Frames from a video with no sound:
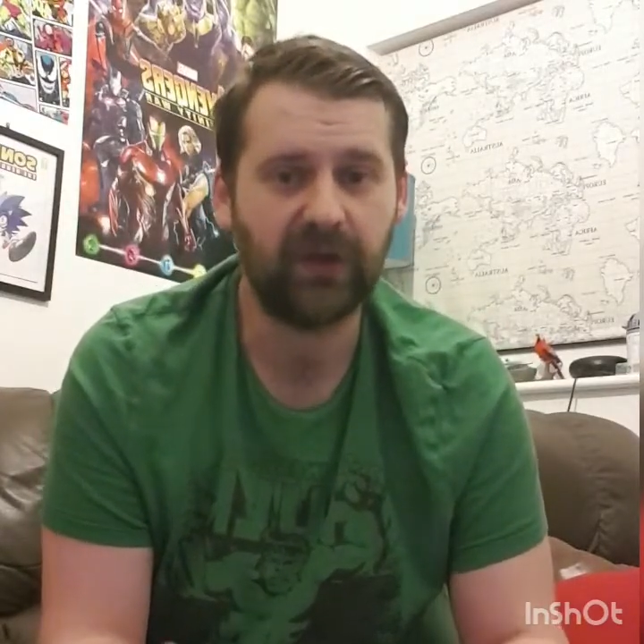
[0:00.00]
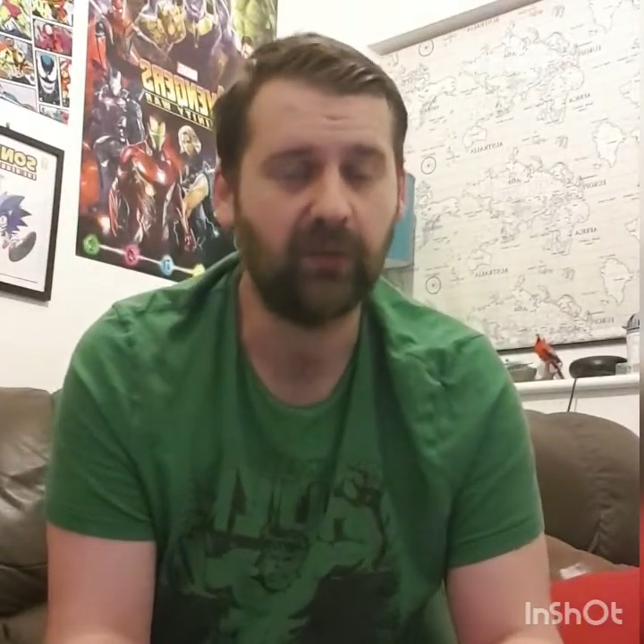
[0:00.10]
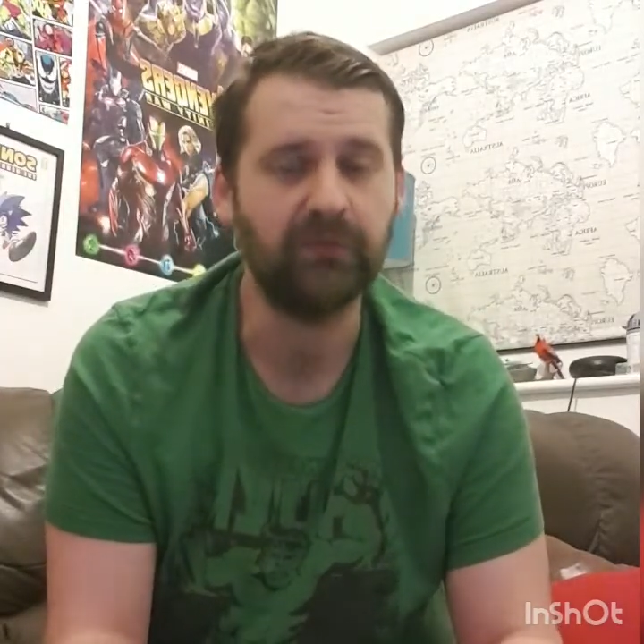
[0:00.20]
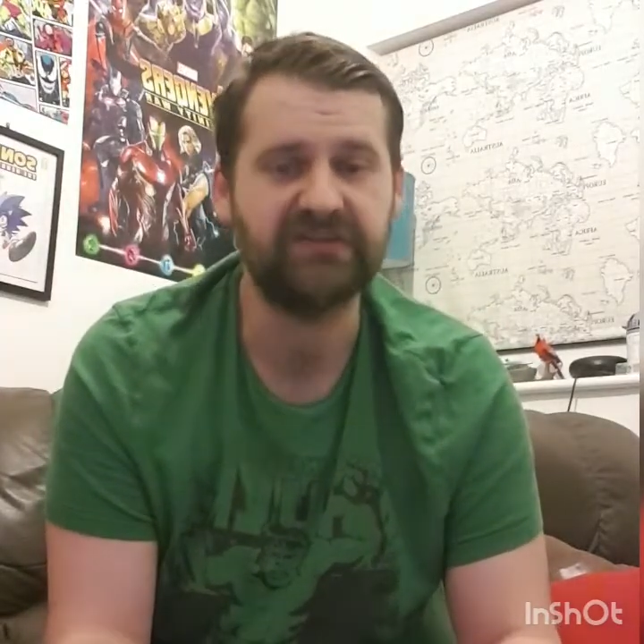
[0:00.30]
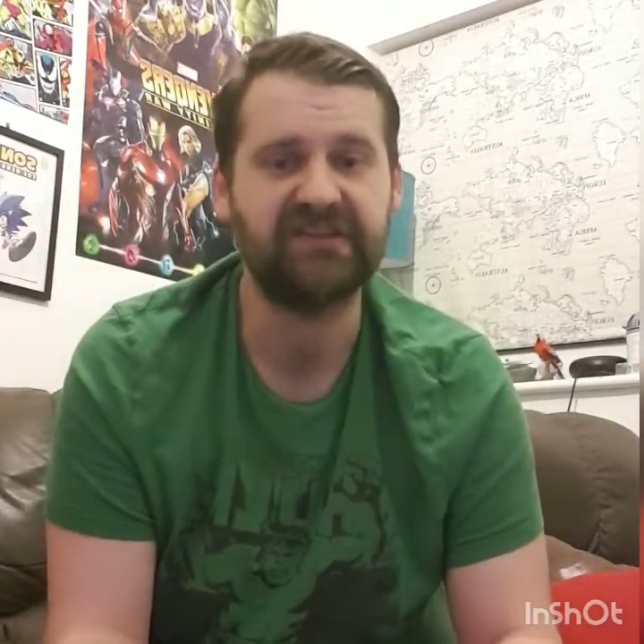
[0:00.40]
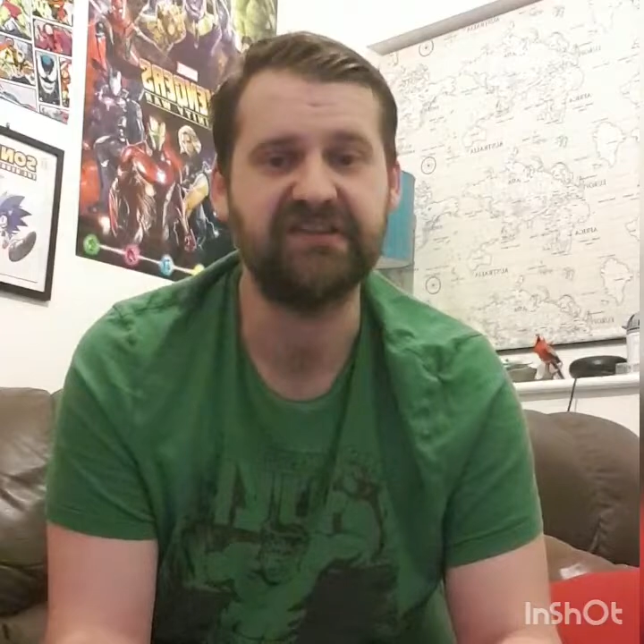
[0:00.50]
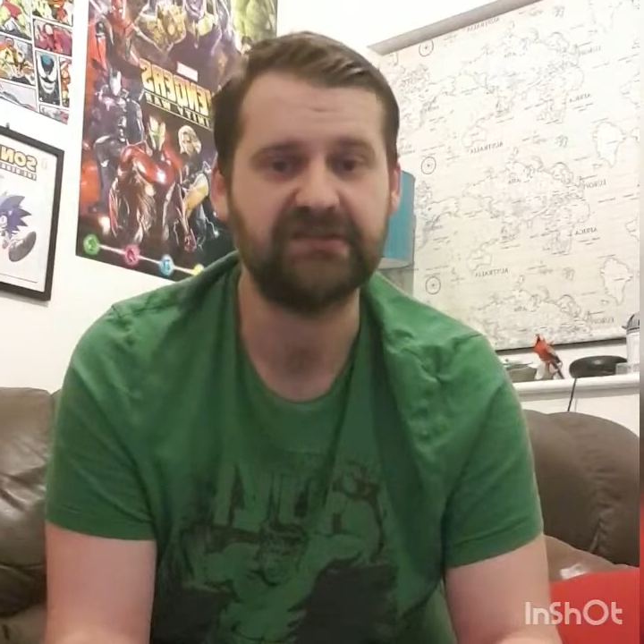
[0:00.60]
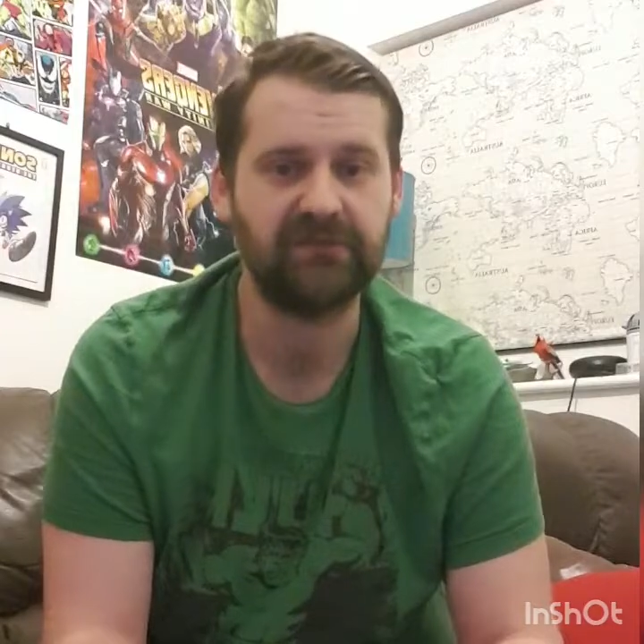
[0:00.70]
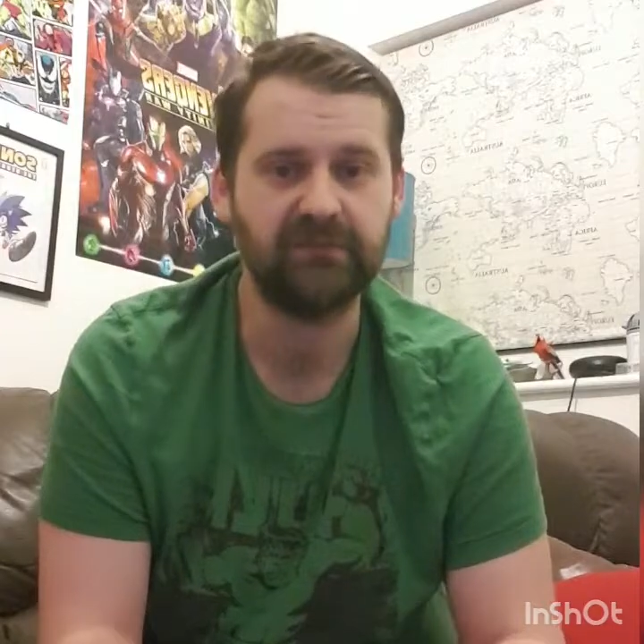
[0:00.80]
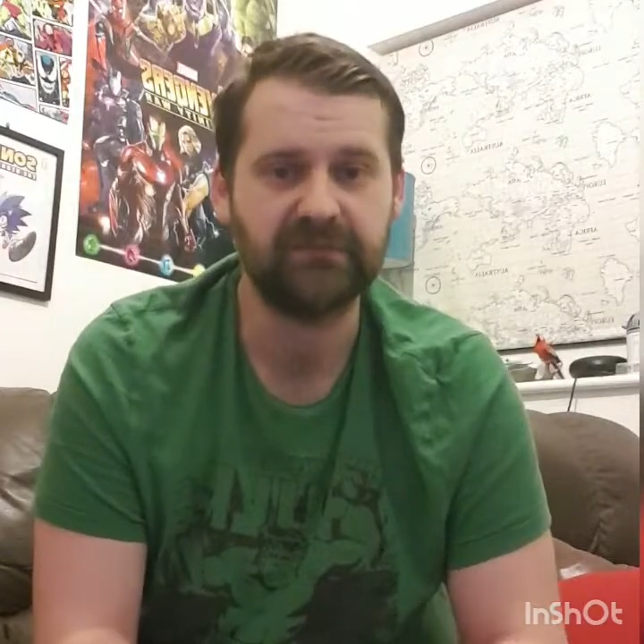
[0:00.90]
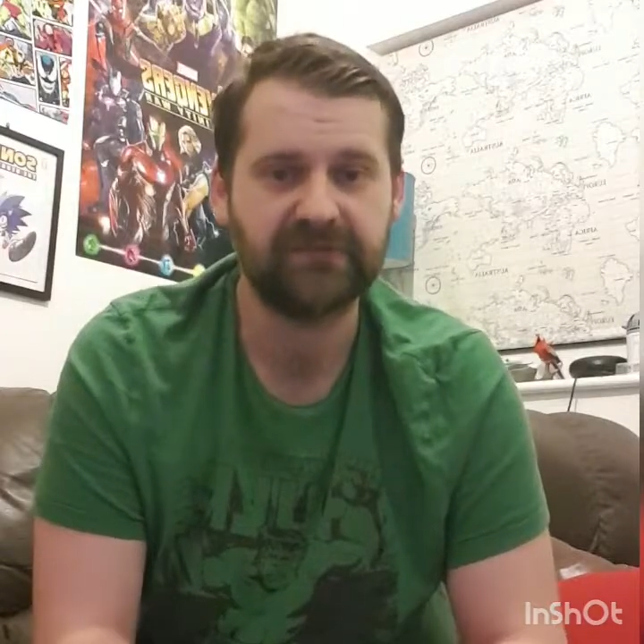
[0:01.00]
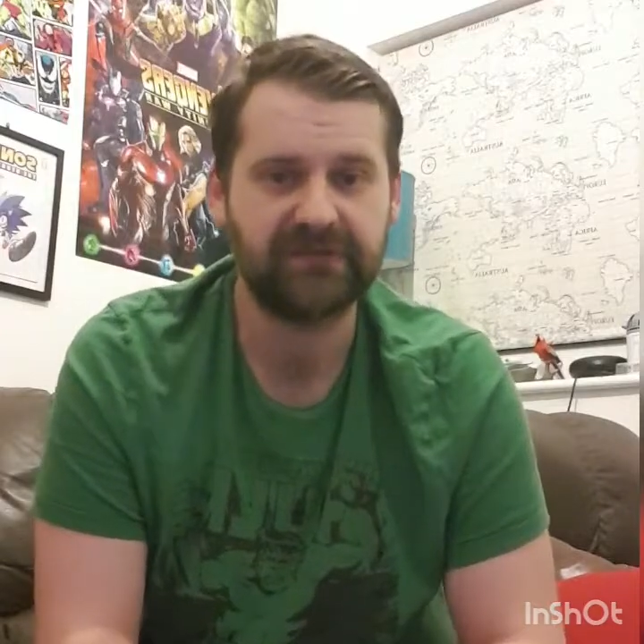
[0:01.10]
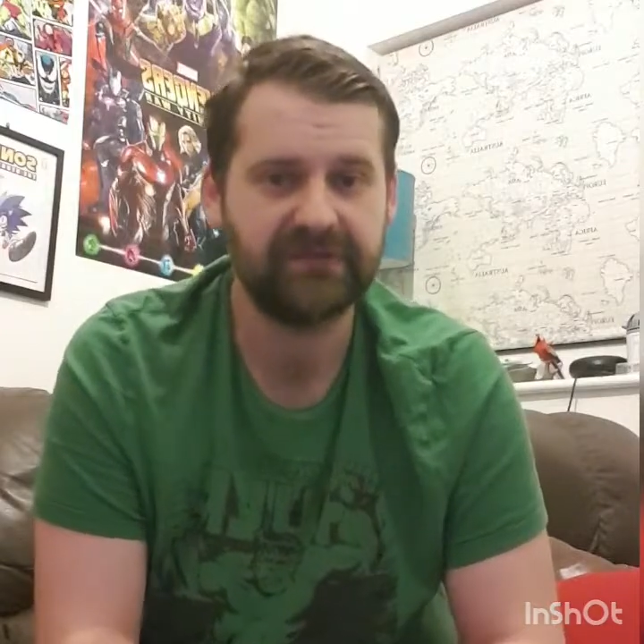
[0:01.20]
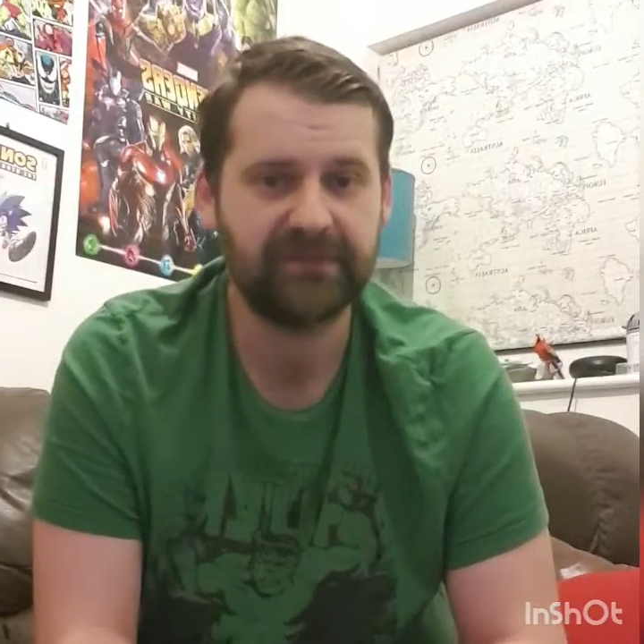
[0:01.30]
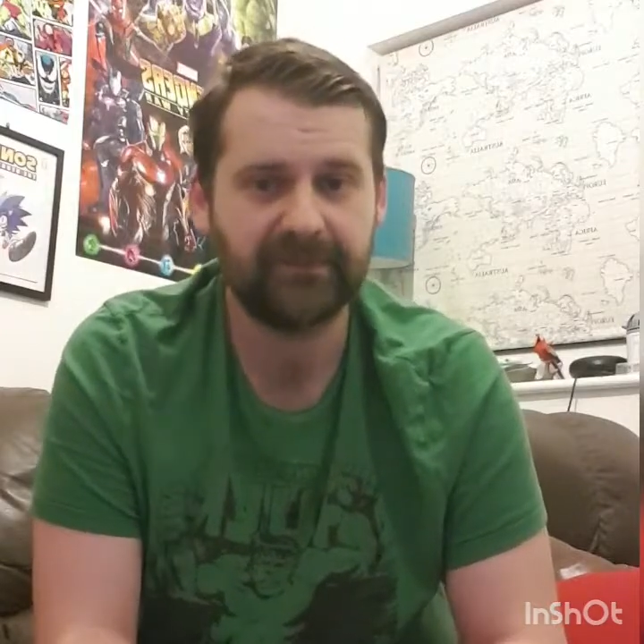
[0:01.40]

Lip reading: old systems.